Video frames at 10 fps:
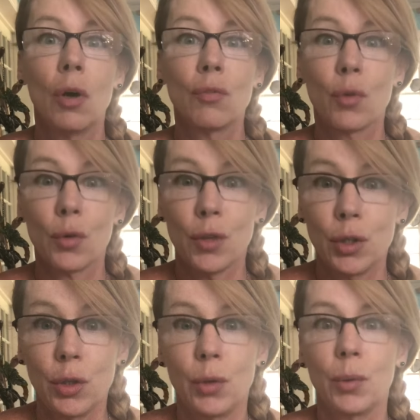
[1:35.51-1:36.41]
for the
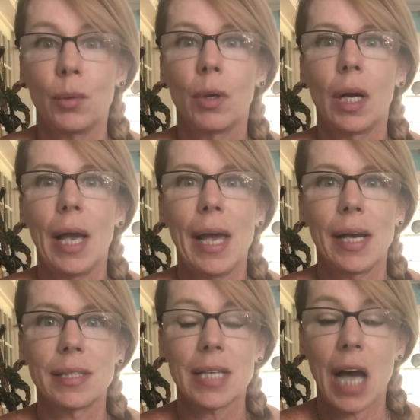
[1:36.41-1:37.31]
new
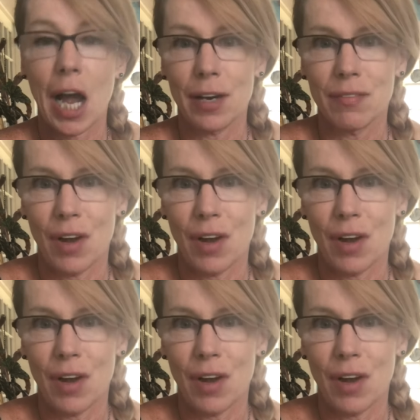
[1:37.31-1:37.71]
and higher